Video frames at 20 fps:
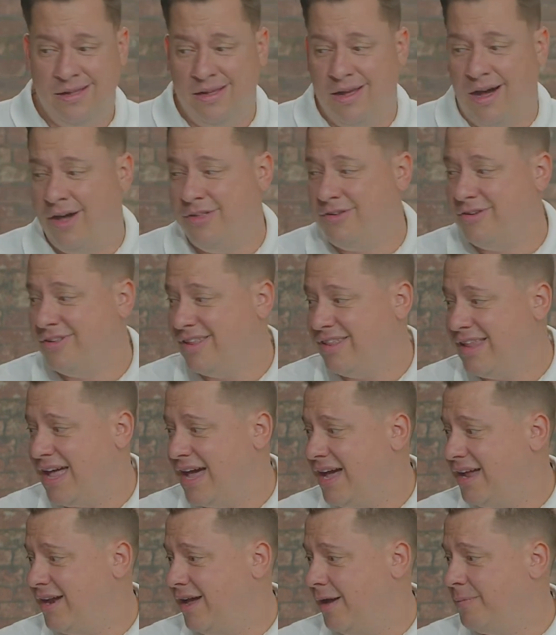Other than
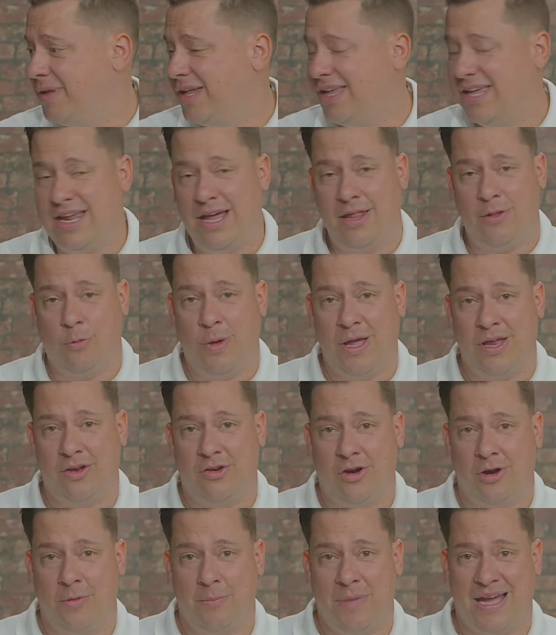that, I'm gonna get out of the way and
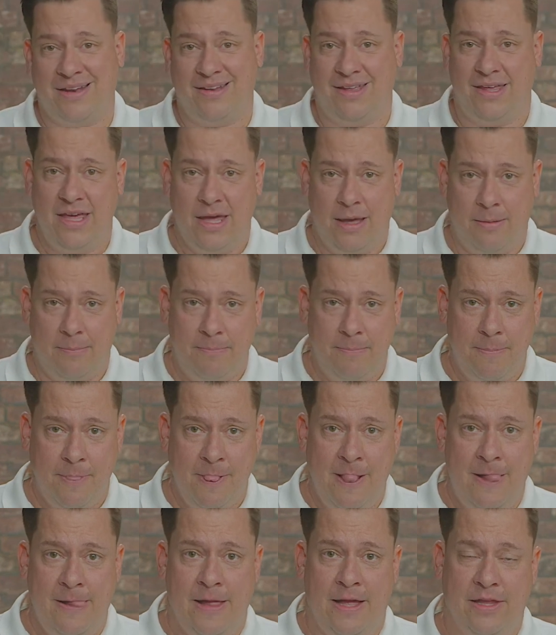turn it back to Kim,
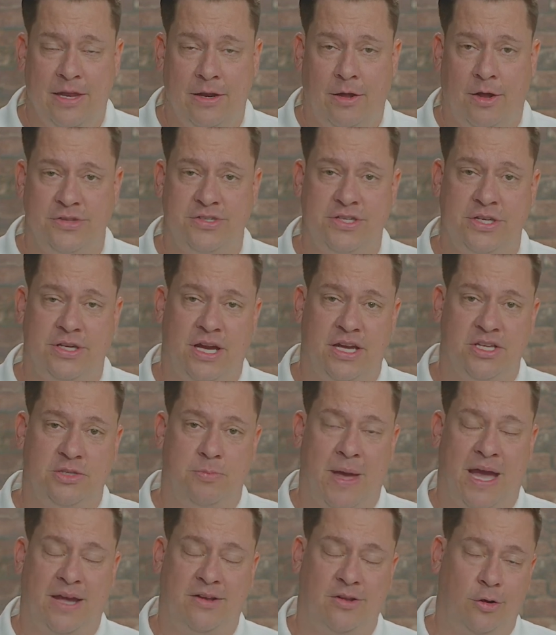and then I'll see you guys
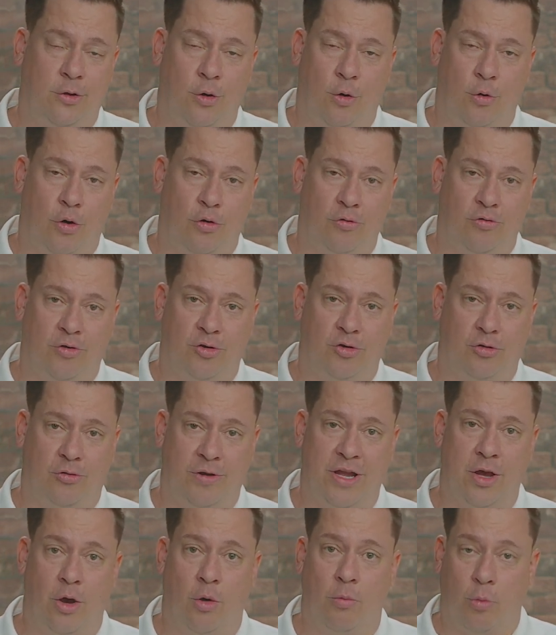back to go over
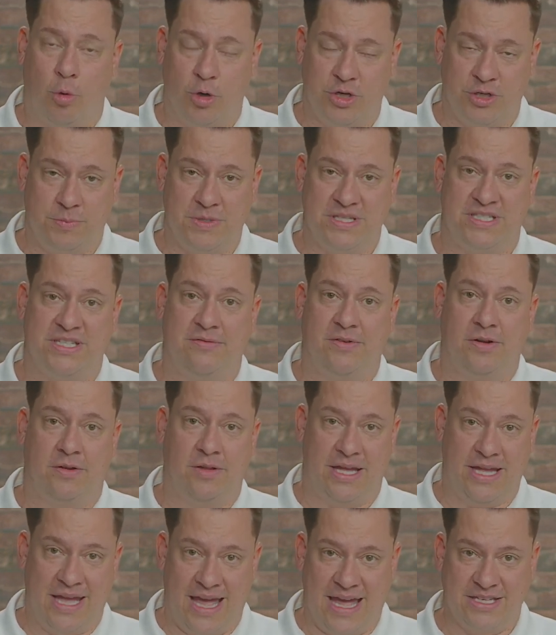Trio more
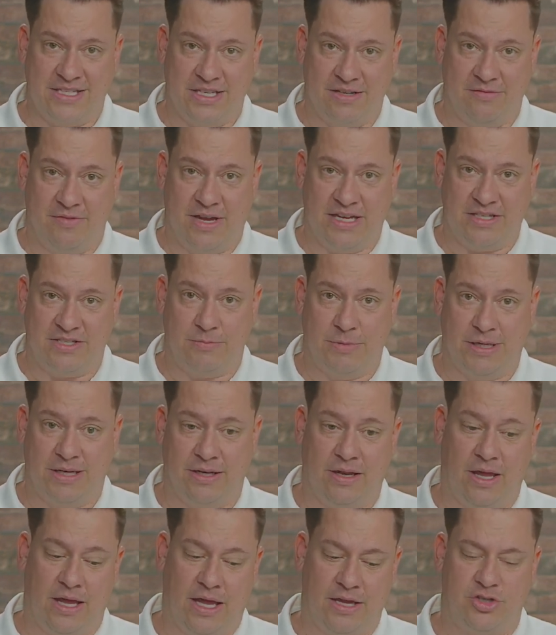specifically as an investment
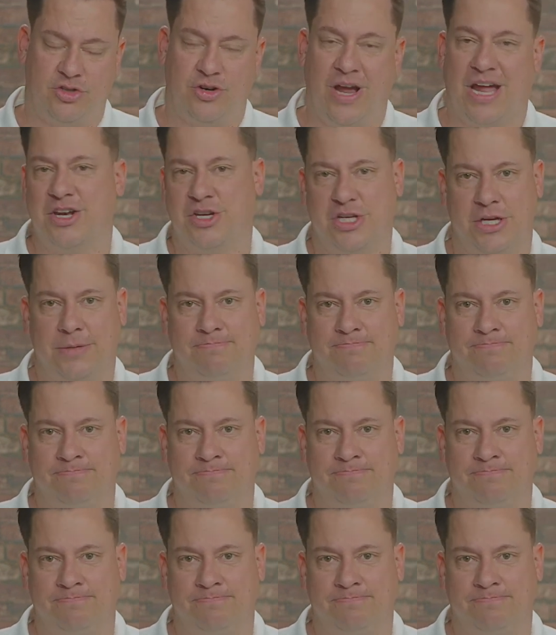strategy.